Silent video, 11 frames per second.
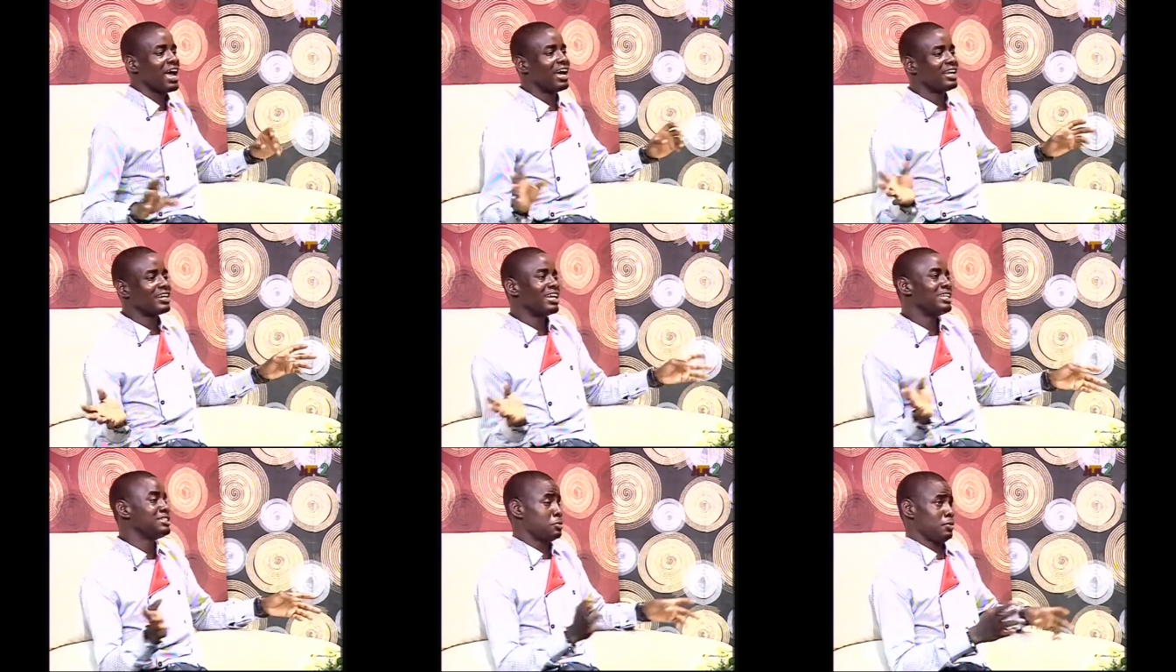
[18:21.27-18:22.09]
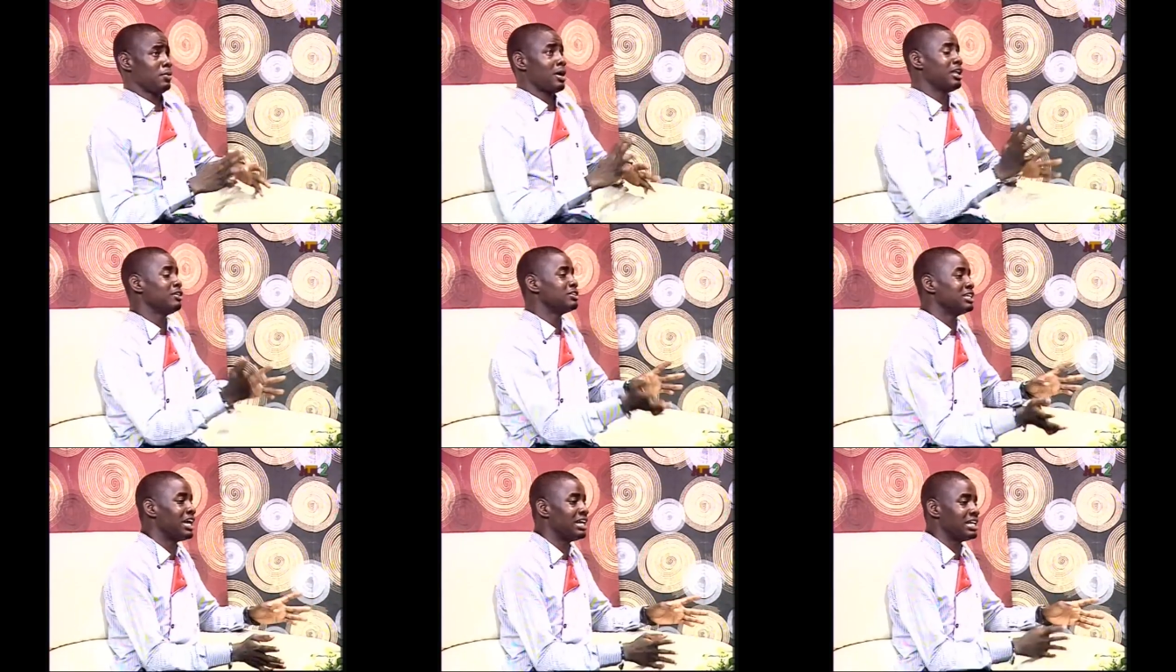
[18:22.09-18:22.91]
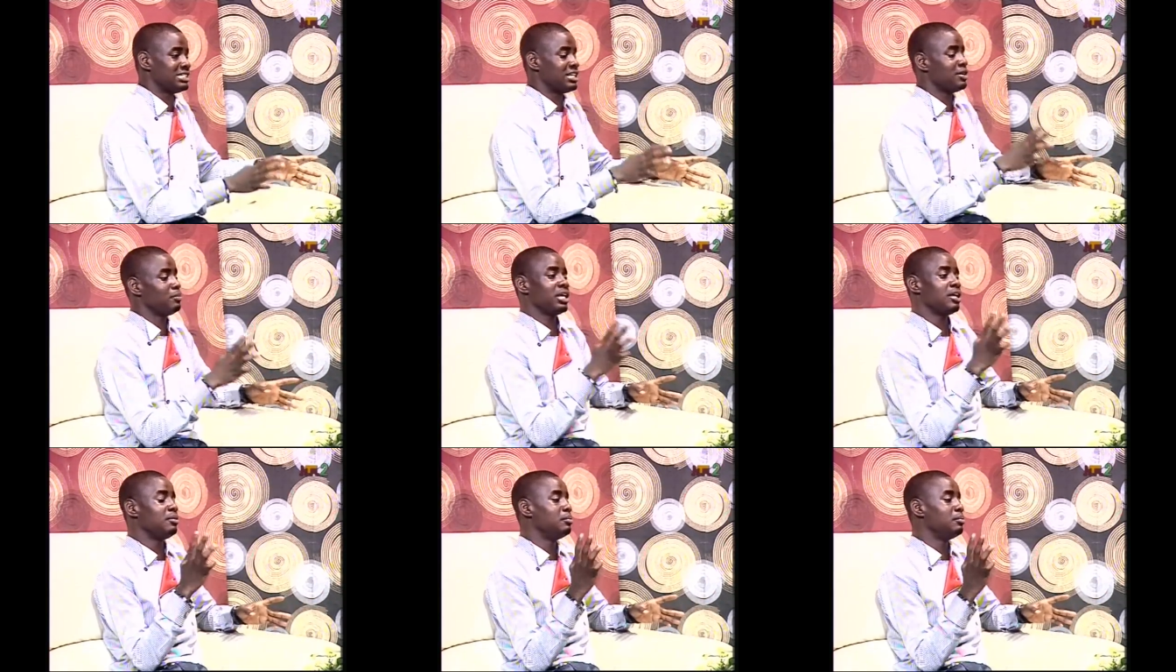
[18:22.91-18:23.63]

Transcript: Uh, you can, so, along the line, I started making